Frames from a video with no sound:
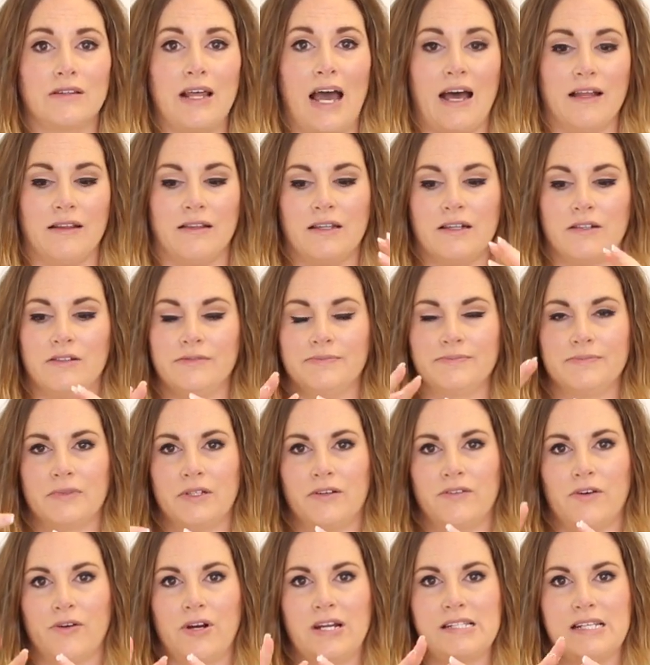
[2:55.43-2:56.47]
that little
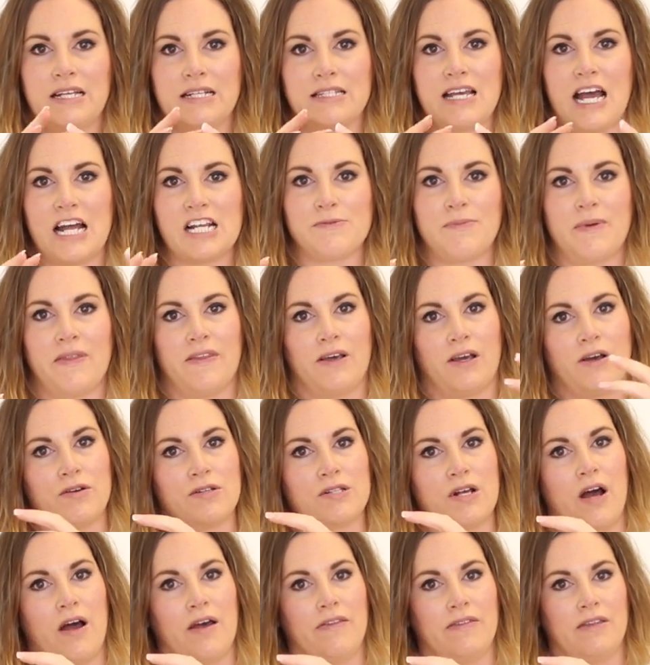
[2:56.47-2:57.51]
crazy attachment that goes
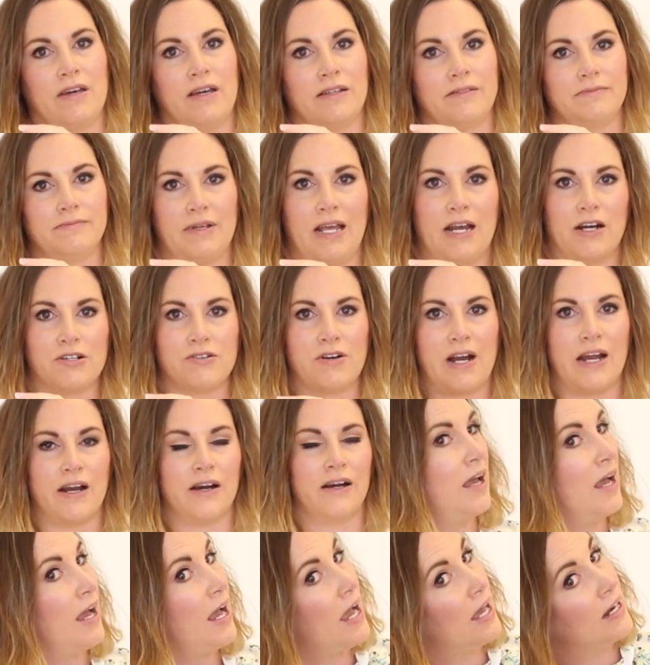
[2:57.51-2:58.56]
on the
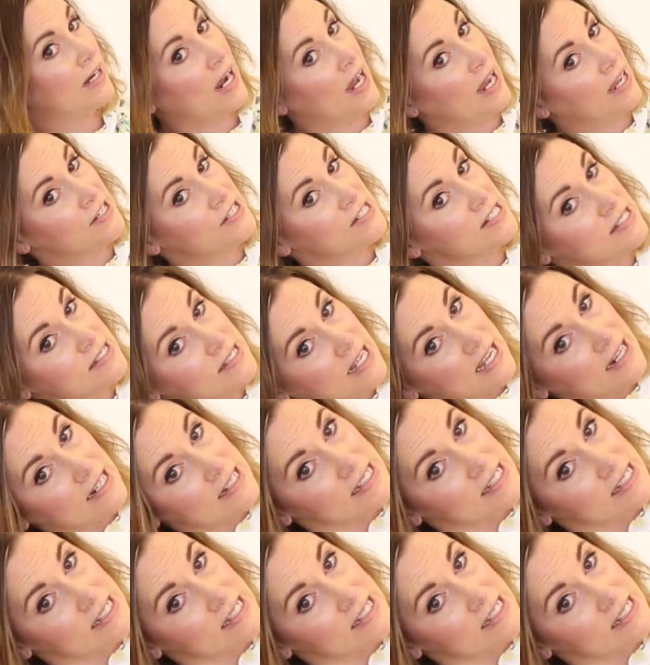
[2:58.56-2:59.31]
hairdryer, and I just take